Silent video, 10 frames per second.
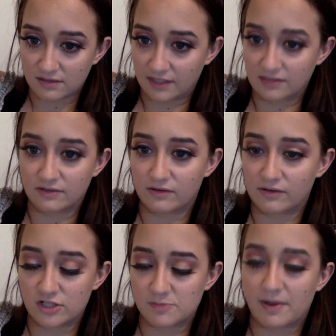like
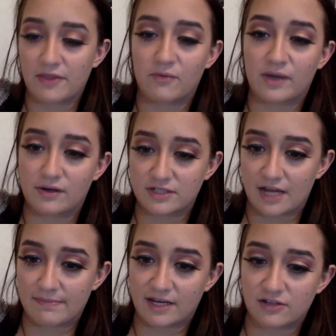literally just by the way you're
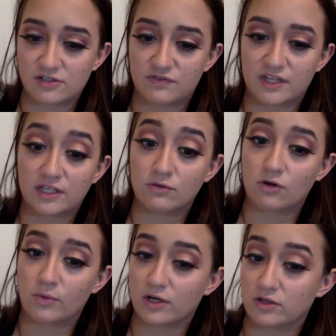typing I just feel like you
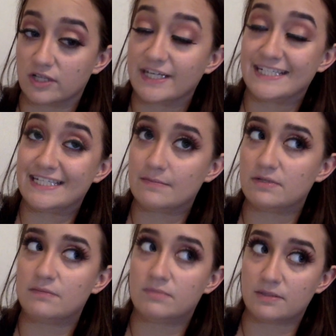know when you're like deep
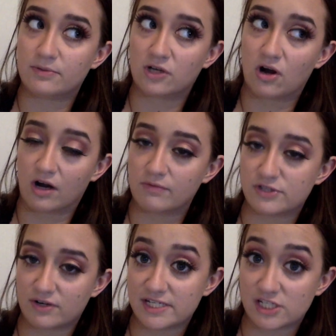deep deep in your heart it was
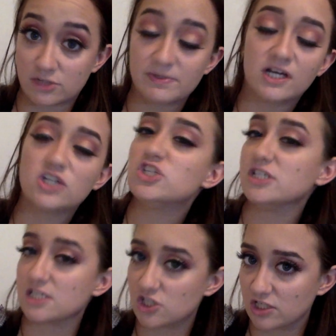the right decision because
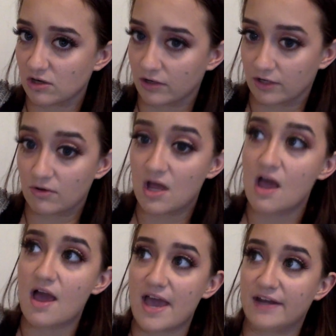she did cheat on you
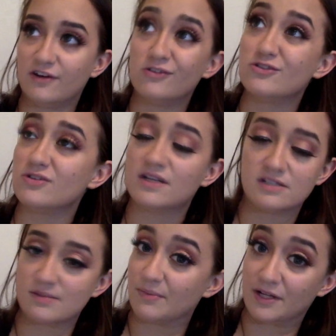and you don't do that to
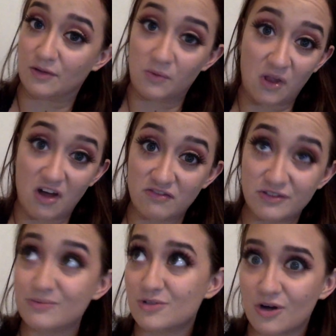somebody you love
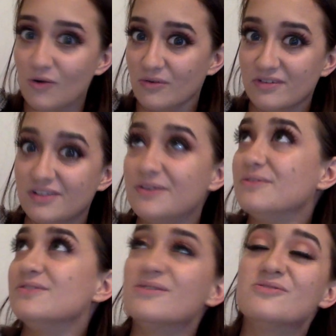you don't
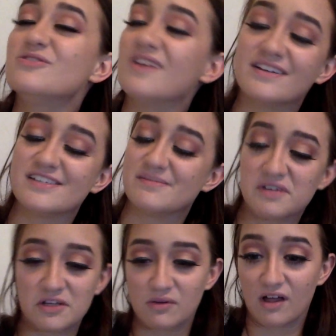you don't do that to
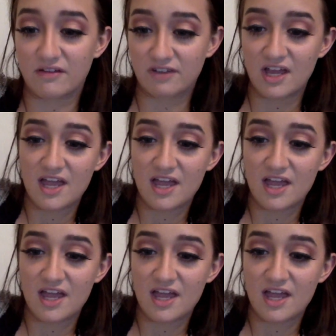somebody you love